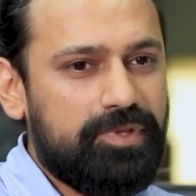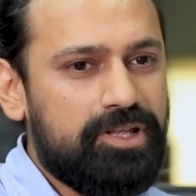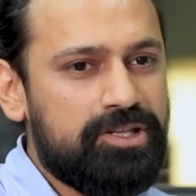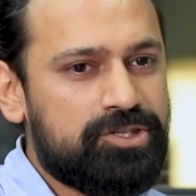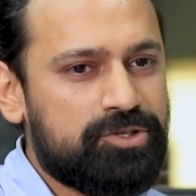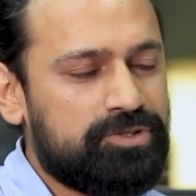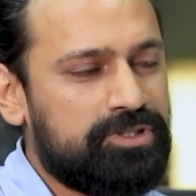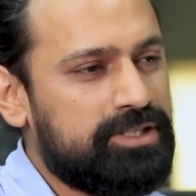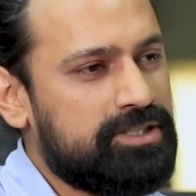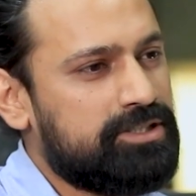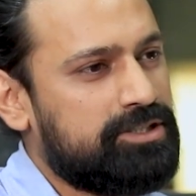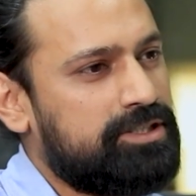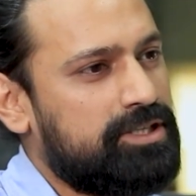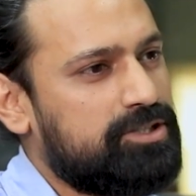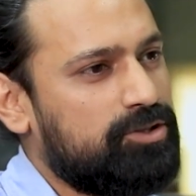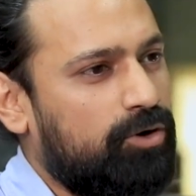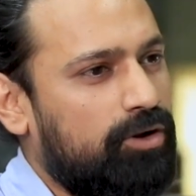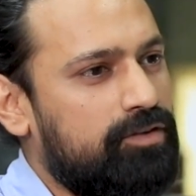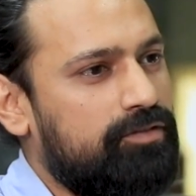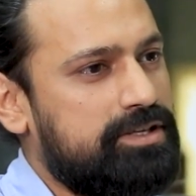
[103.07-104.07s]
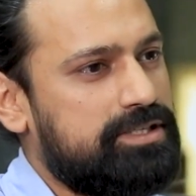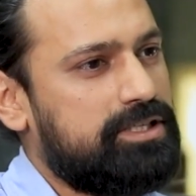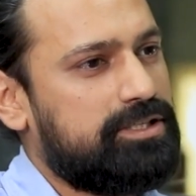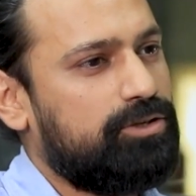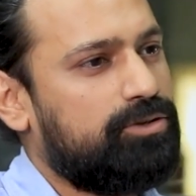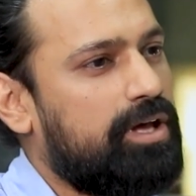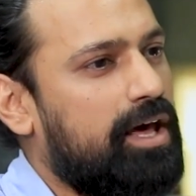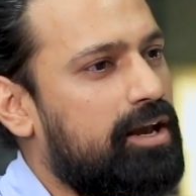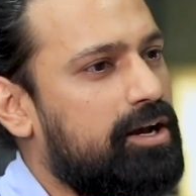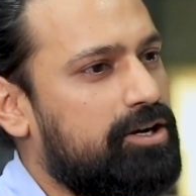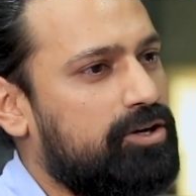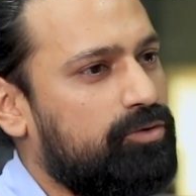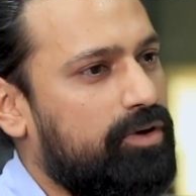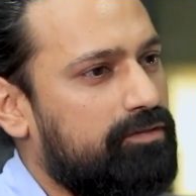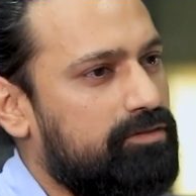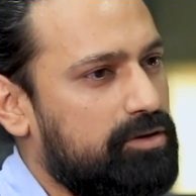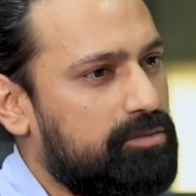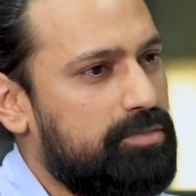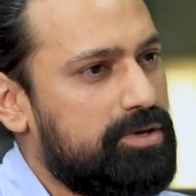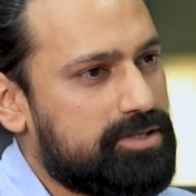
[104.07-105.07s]
So there's always a tonality to
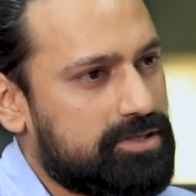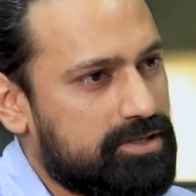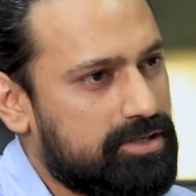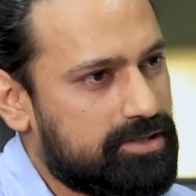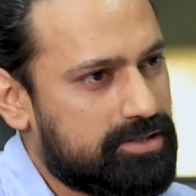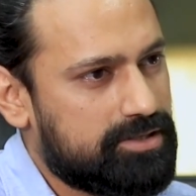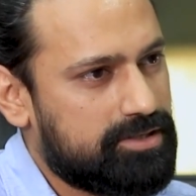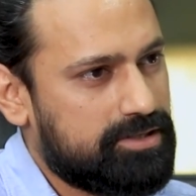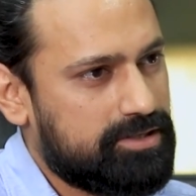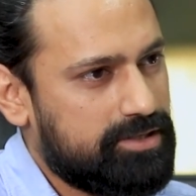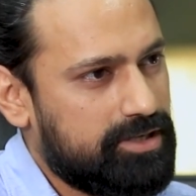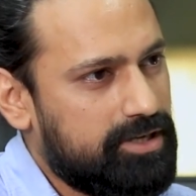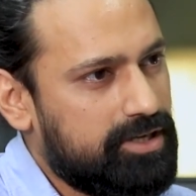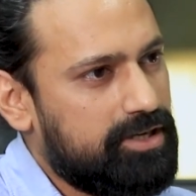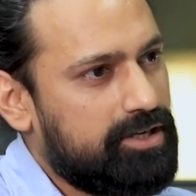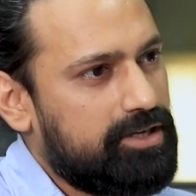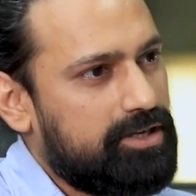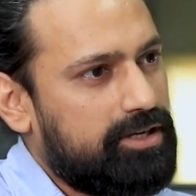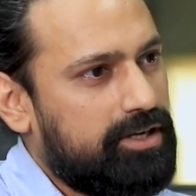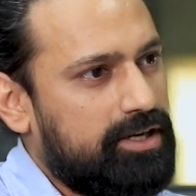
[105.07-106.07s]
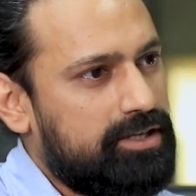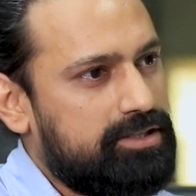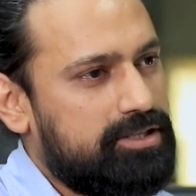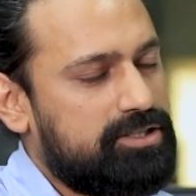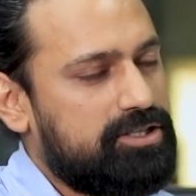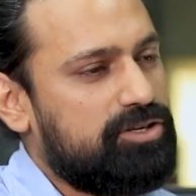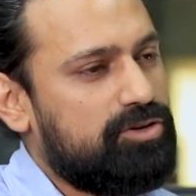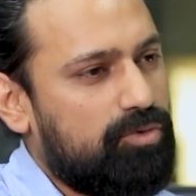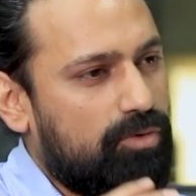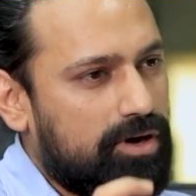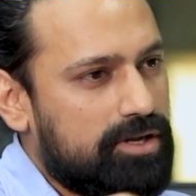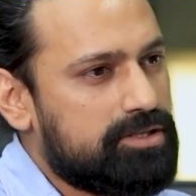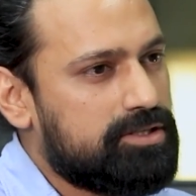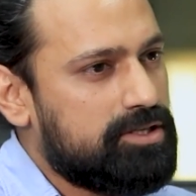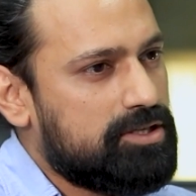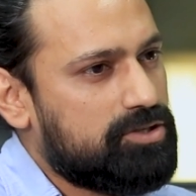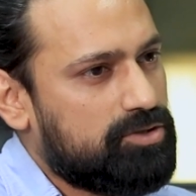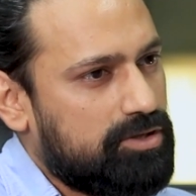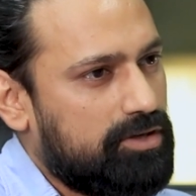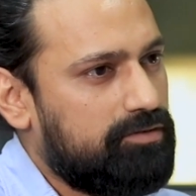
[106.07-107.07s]
every business, right? There's a
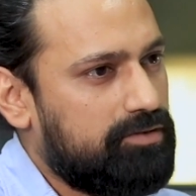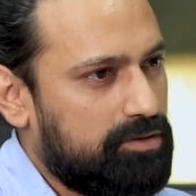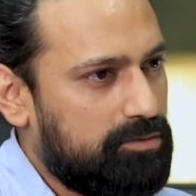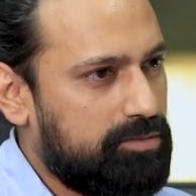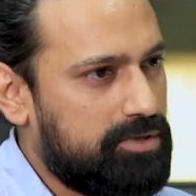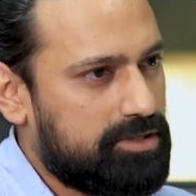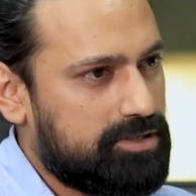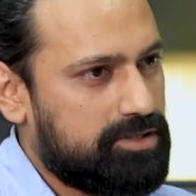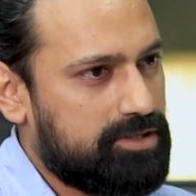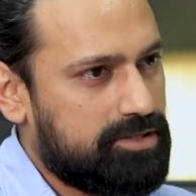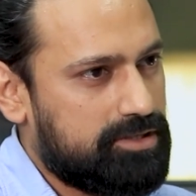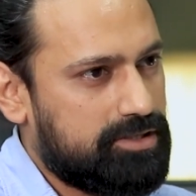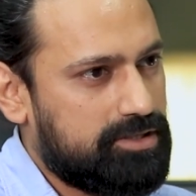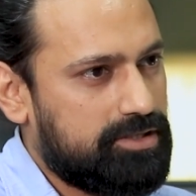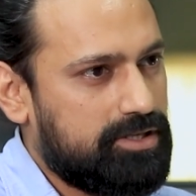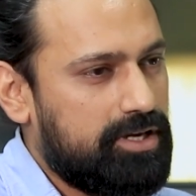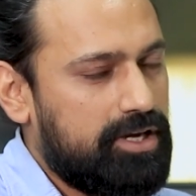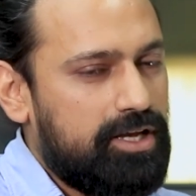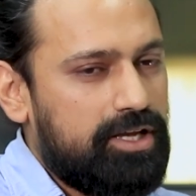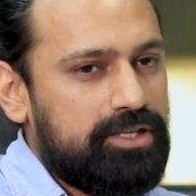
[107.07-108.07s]
nuances to every business.